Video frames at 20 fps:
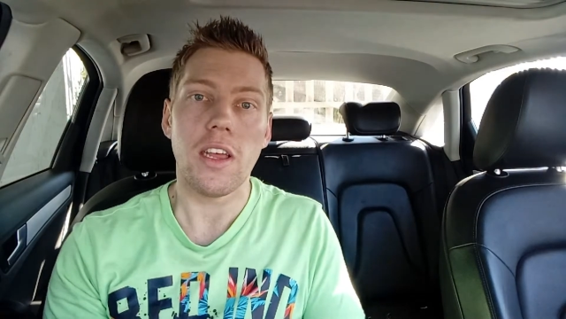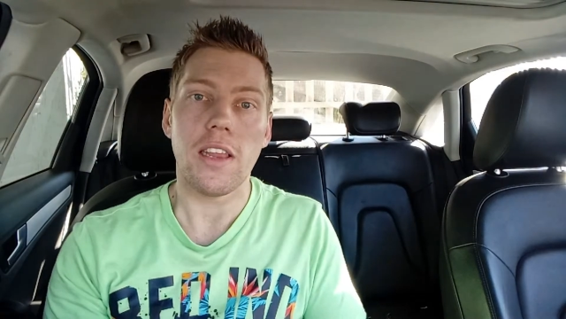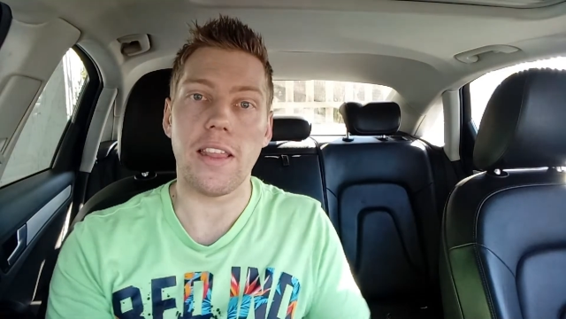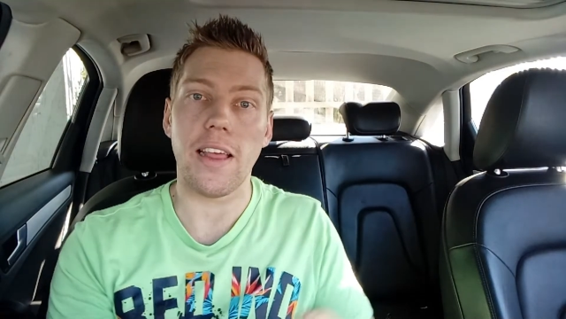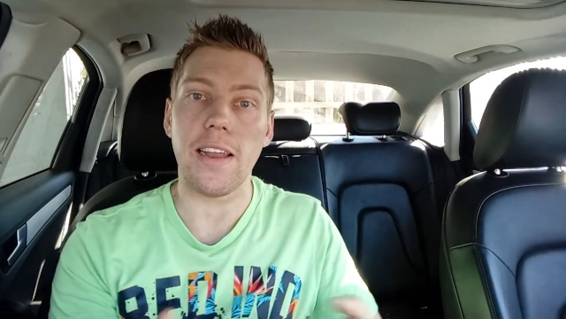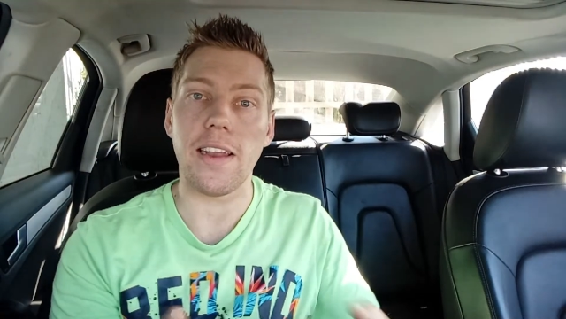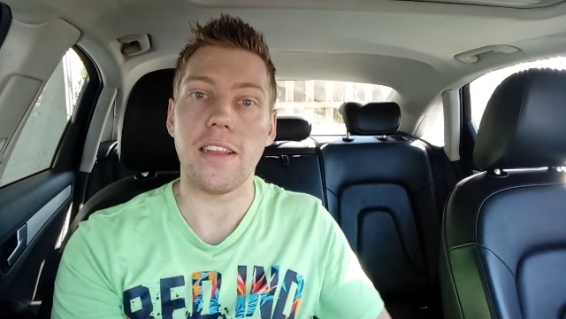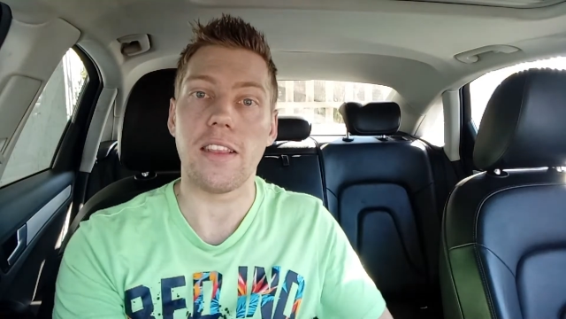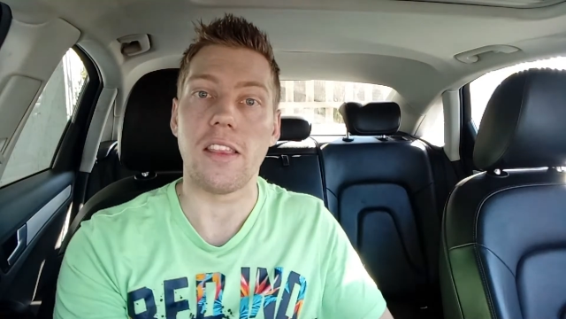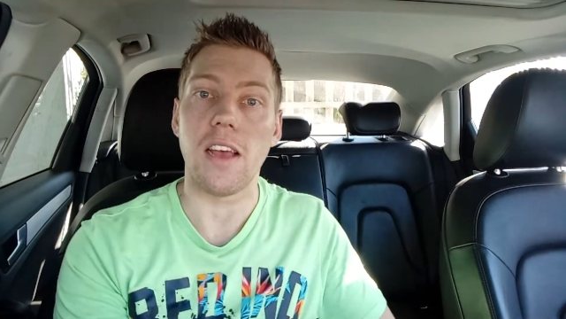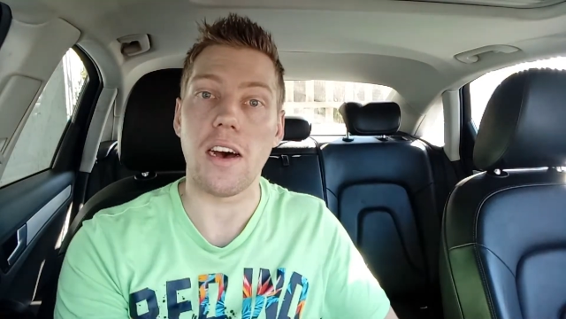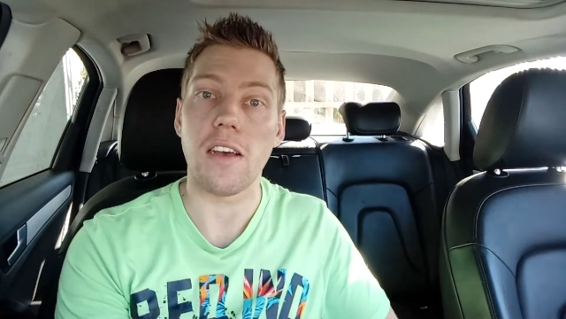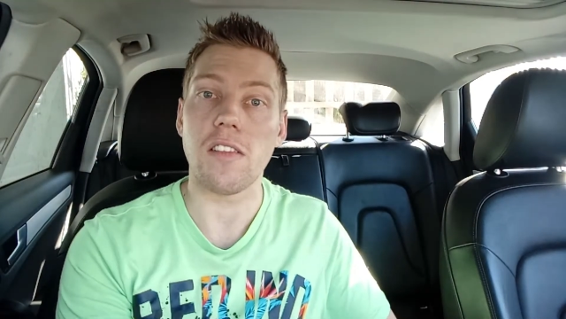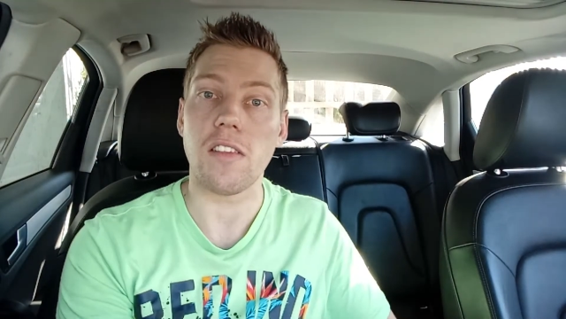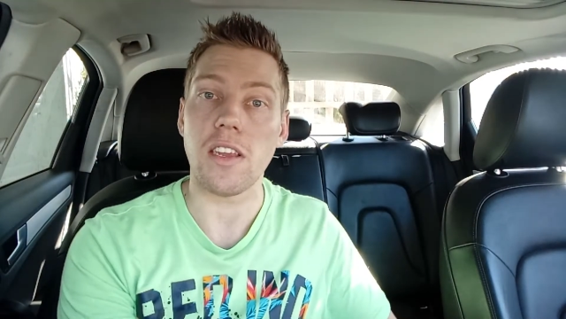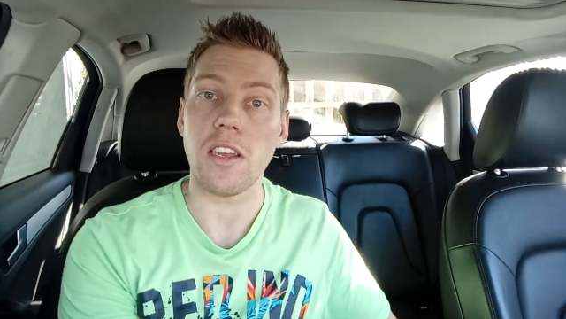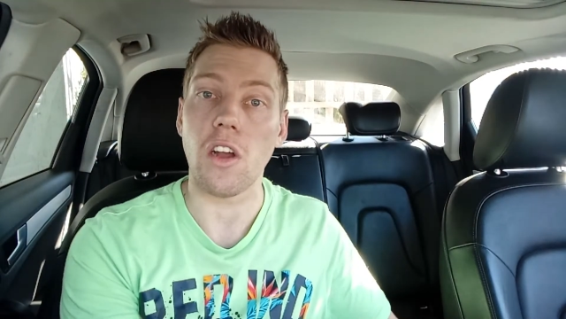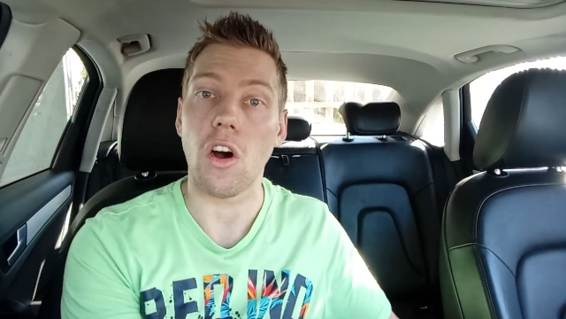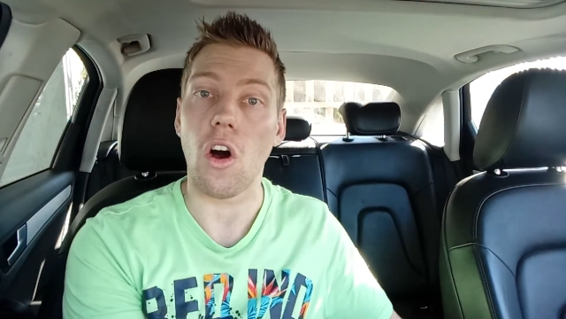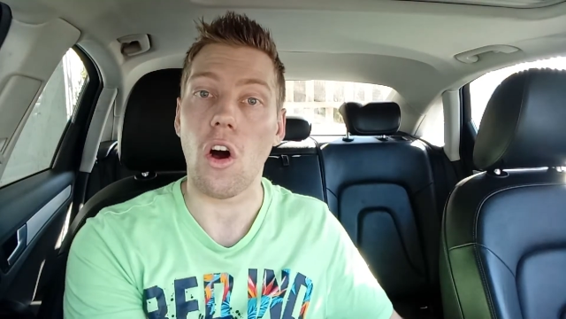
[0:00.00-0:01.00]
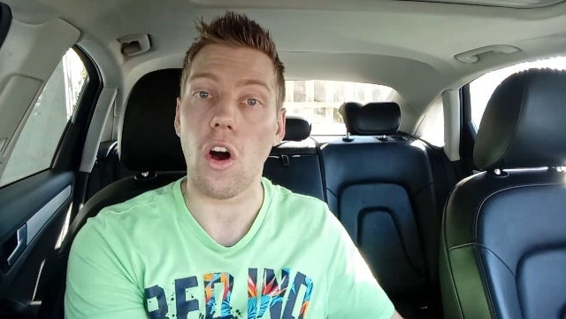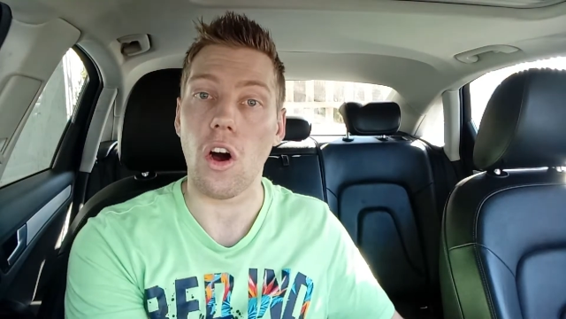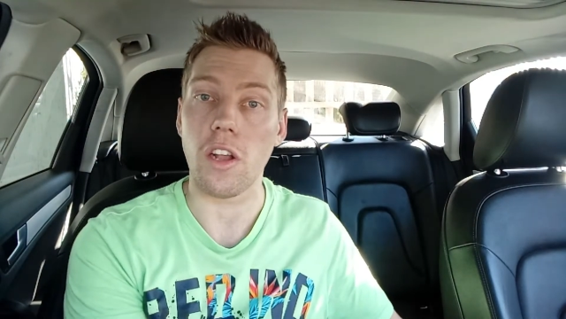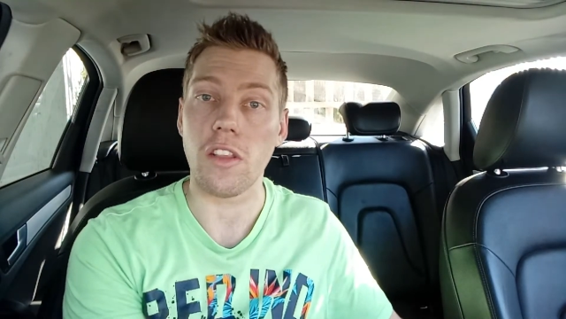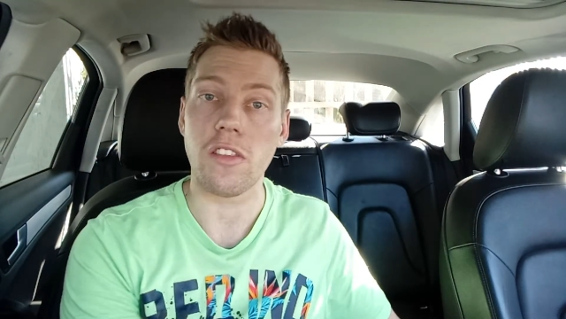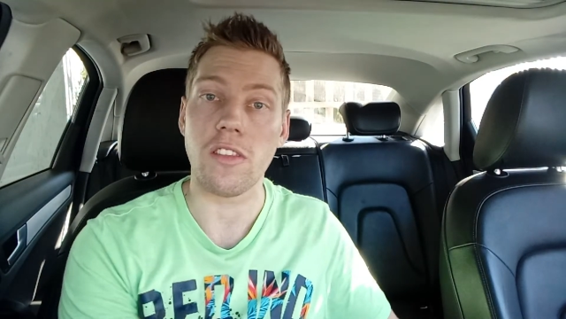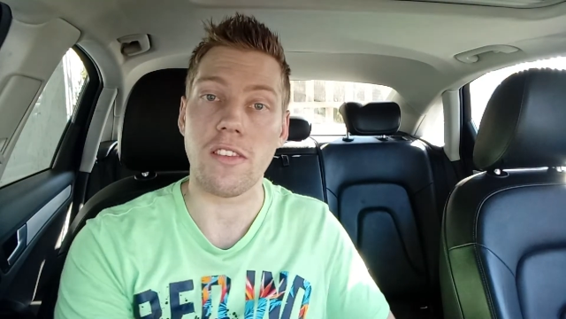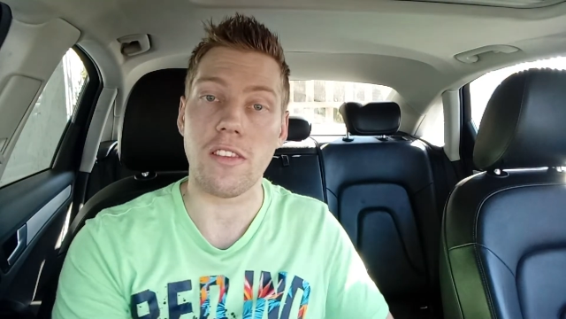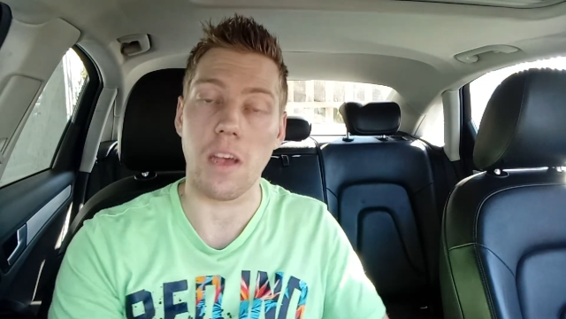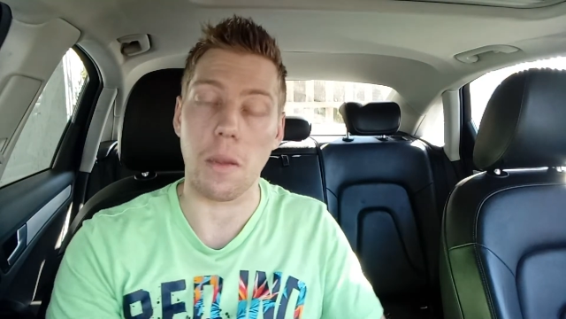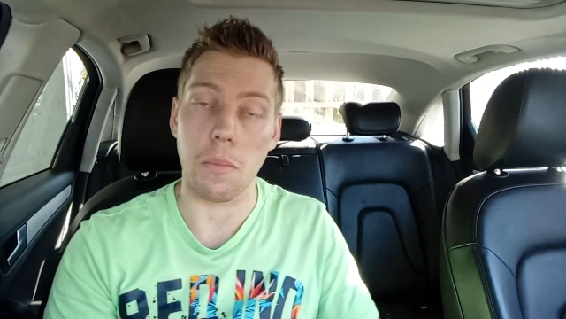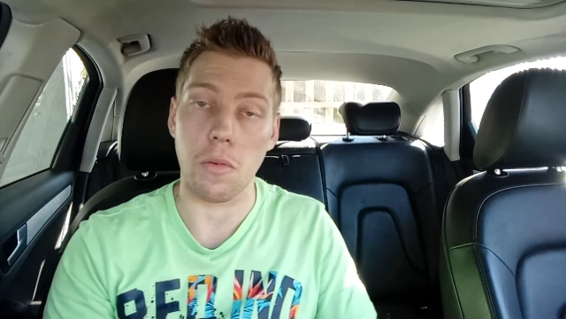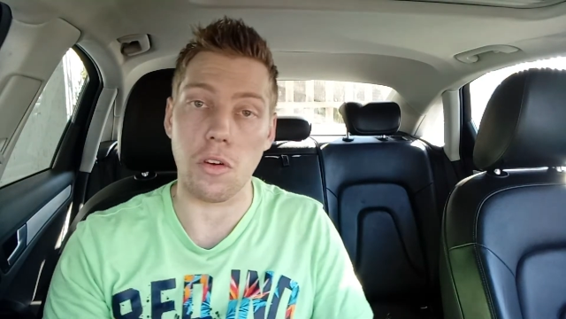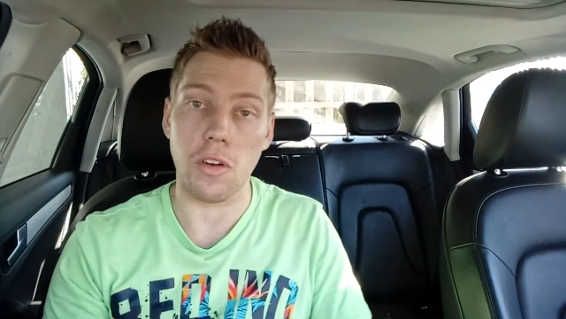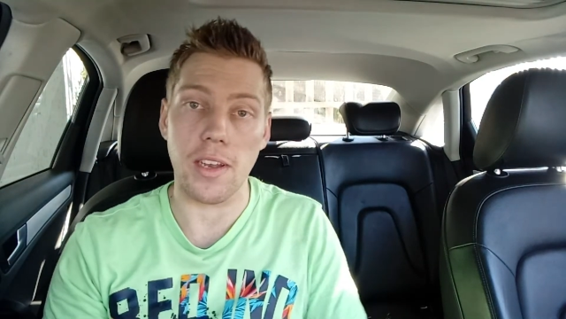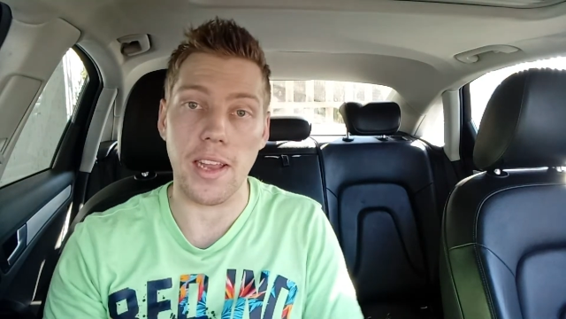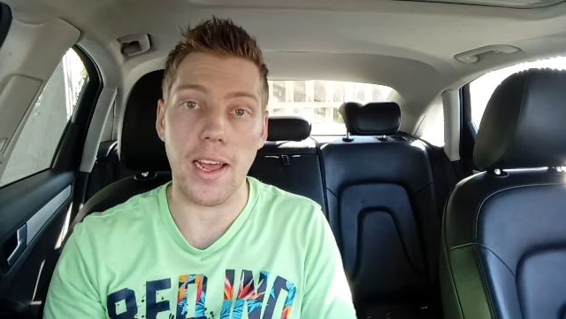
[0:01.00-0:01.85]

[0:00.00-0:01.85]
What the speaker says: than it does in a hot summer